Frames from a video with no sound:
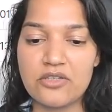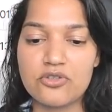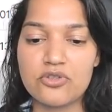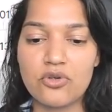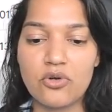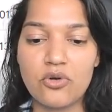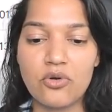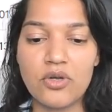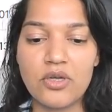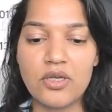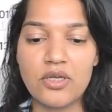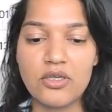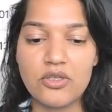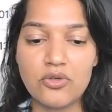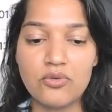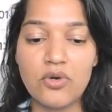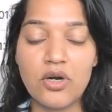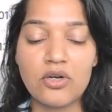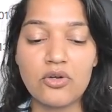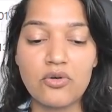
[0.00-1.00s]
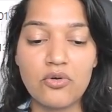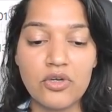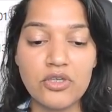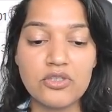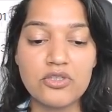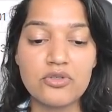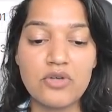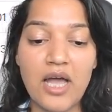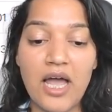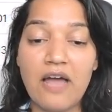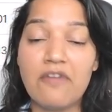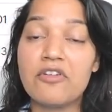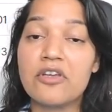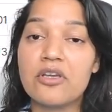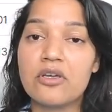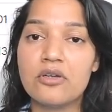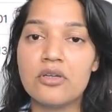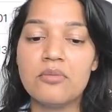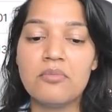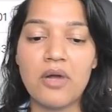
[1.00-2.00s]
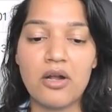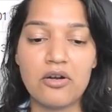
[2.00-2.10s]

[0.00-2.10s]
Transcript: So you are going to have a good amount of